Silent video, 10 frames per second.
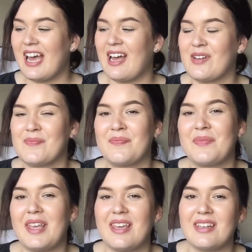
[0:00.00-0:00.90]
And
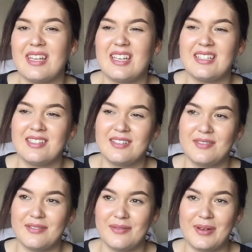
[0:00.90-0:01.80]
then
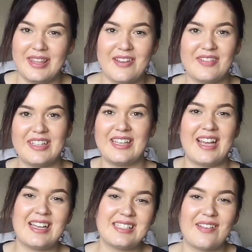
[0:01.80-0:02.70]
with
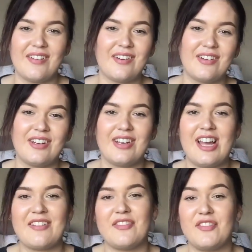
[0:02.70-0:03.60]
everything else going on in
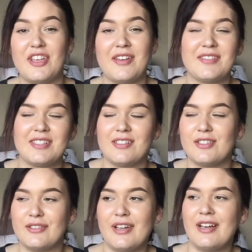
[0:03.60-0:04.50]
life, if you have a
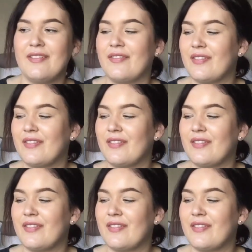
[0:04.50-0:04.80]
social life,